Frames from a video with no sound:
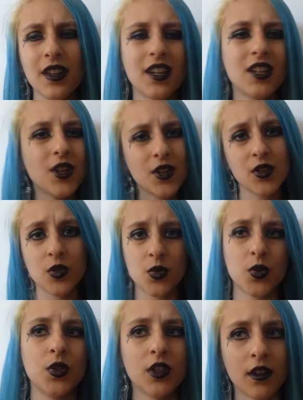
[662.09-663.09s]
like a year or
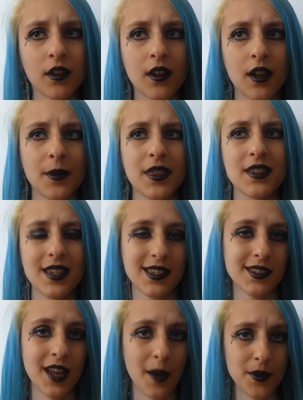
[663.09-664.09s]
two younger. I mean, this
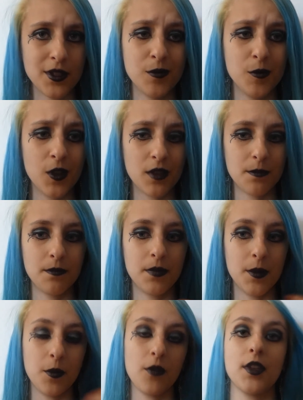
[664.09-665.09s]
hasn't happened to me with
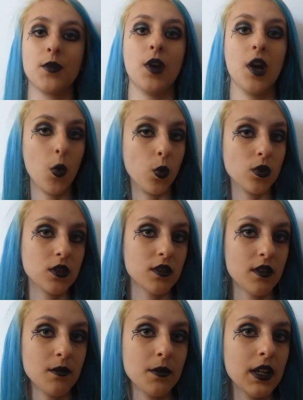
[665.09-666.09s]
people that were older
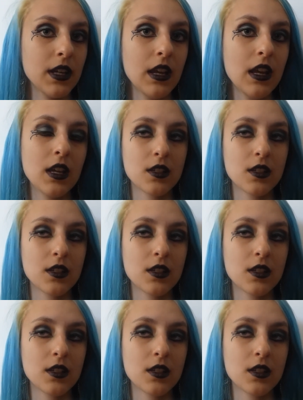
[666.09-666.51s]
than me.